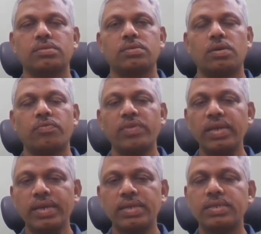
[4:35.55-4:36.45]
a
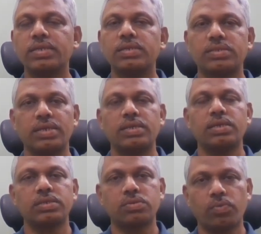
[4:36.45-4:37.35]
weak entity set
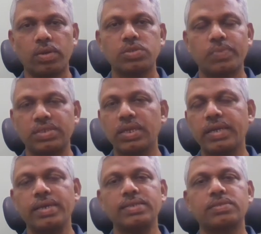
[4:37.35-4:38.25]
is one special
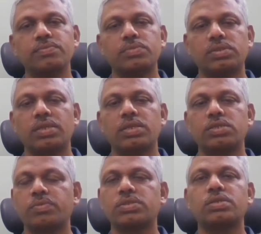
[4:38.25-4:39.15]
case that is
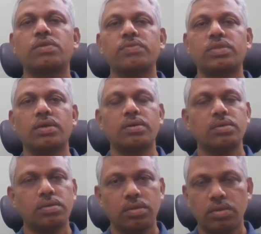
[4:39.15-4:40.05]
represented with a
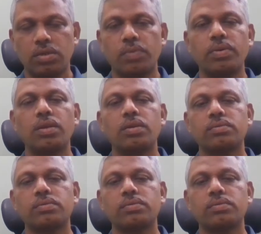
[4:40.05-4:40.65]
double